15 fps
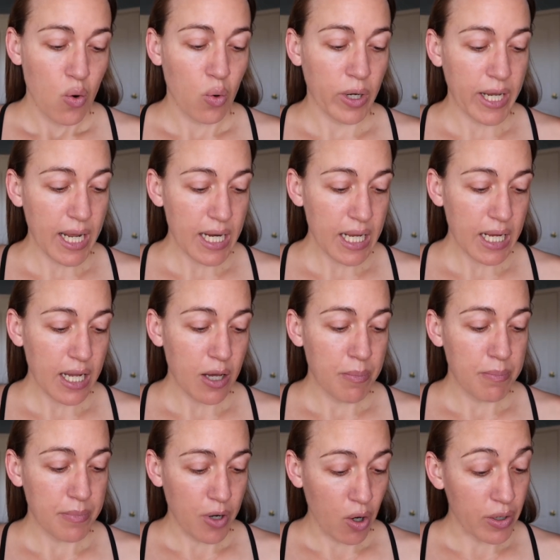Organic
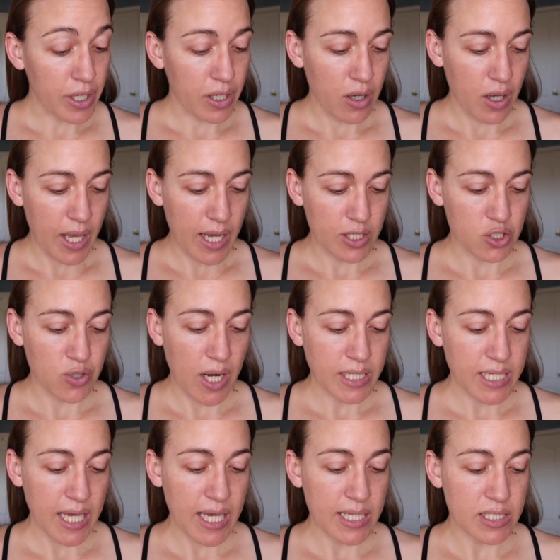um, arnica
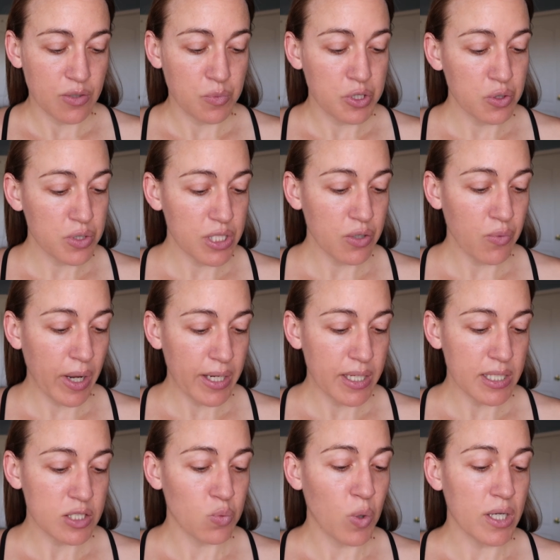extract aids in reducing
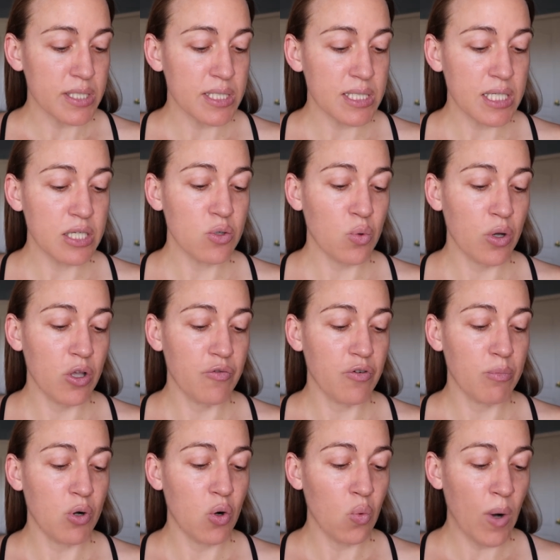redness, while seed oil
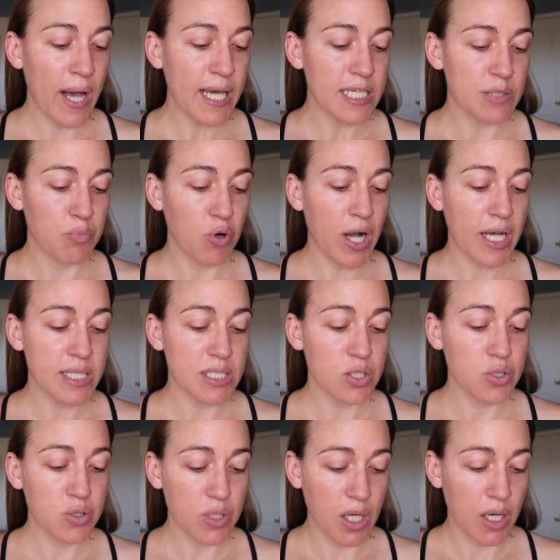from Hawaii's prized
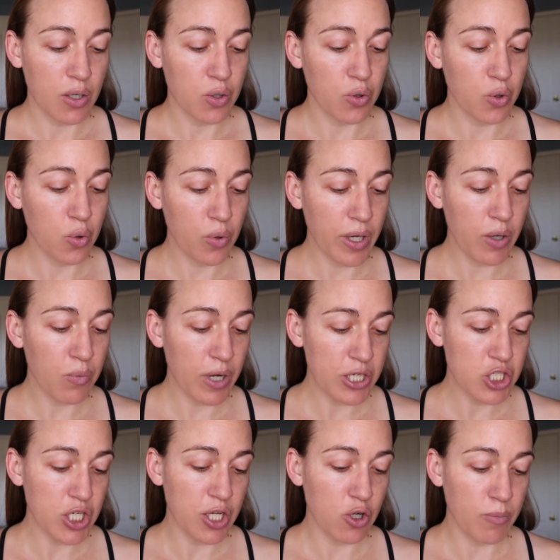uh, kukui,
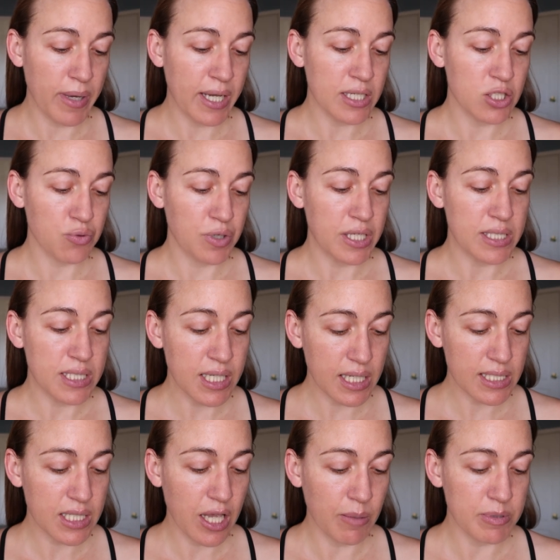rich in omegas 3 and
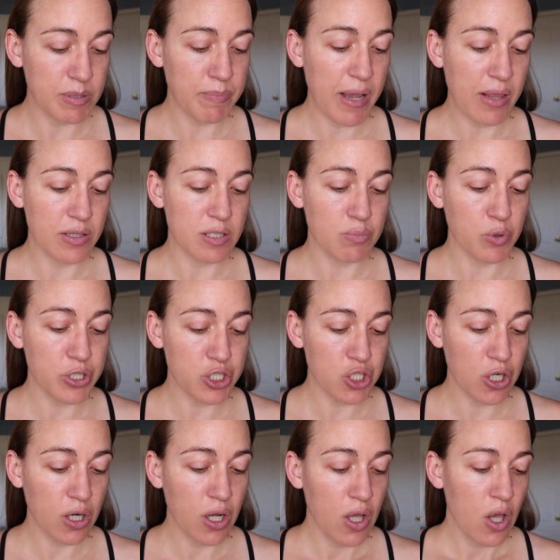6, helps balance
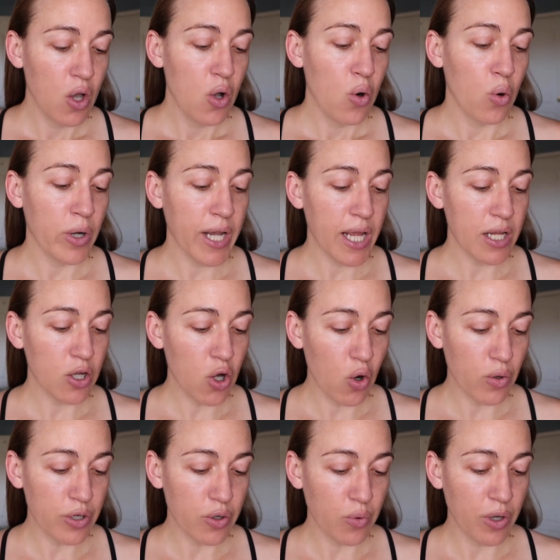moisture. Organic
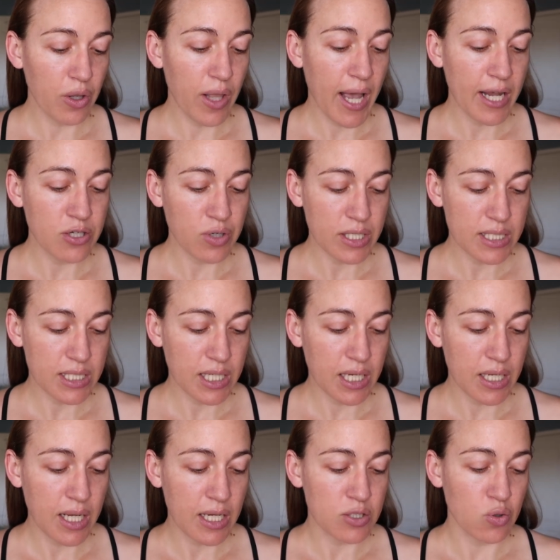coconut oil hydrates
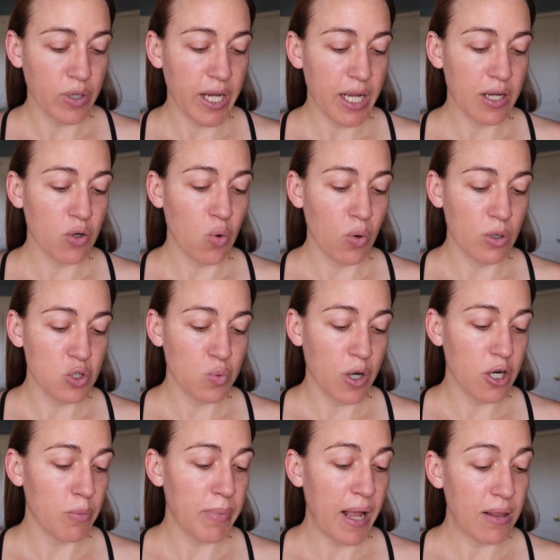skin as organic orange
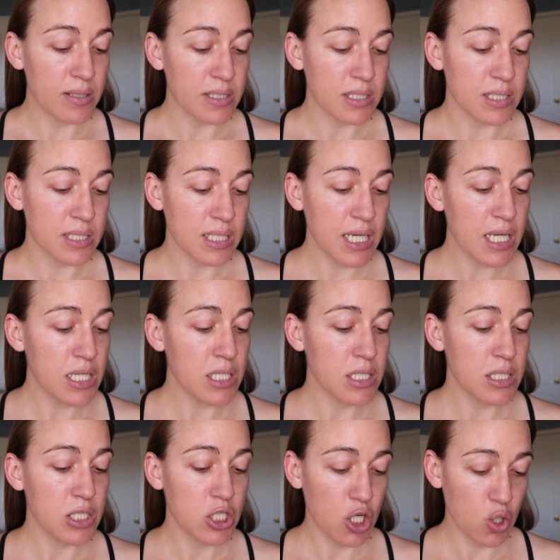water balances
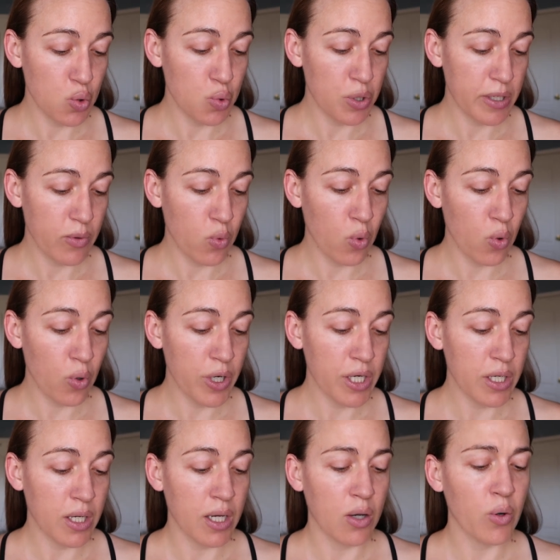skin tone.
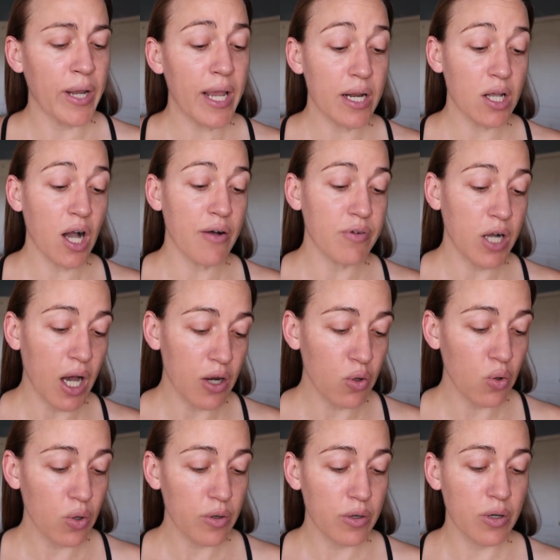uh, organic
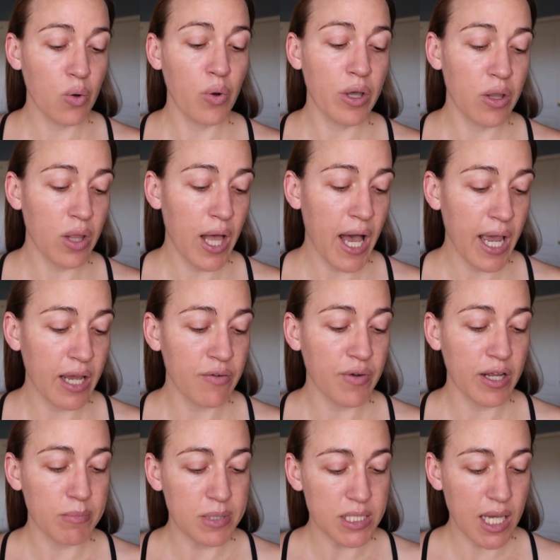avocado oil, high in
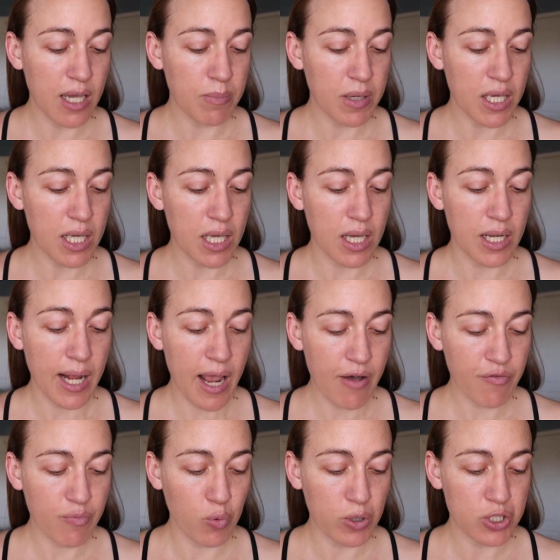vitamins A, B, E, and
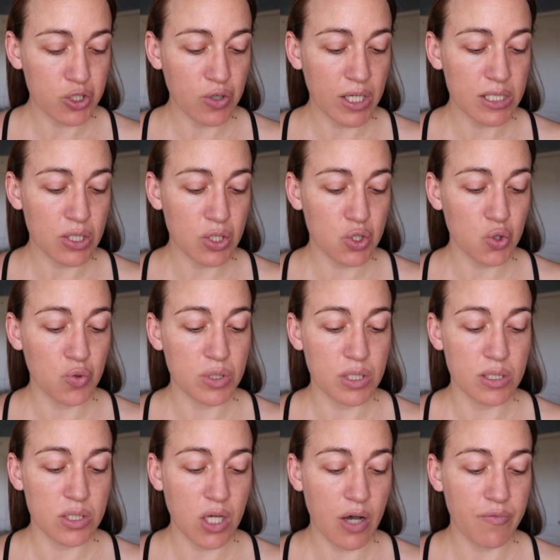F, moisturizes, soothes,
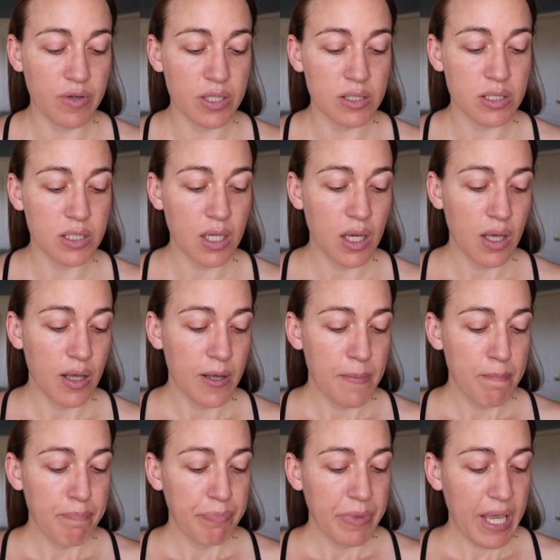and softens.
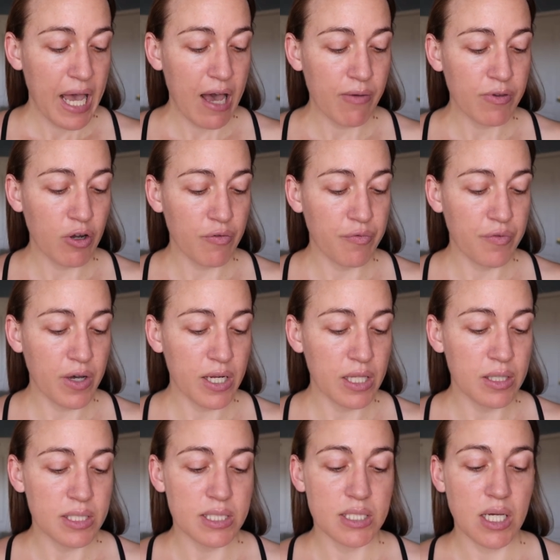Have your fun
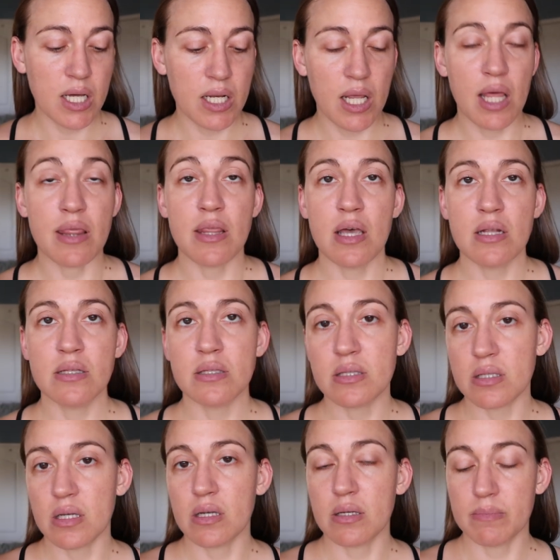in the sun and then
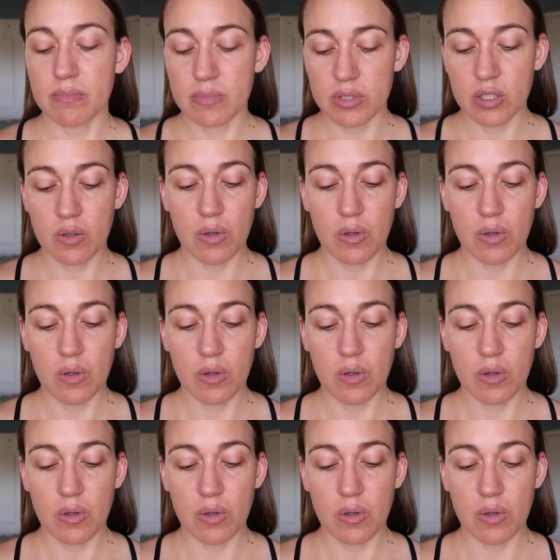some. So you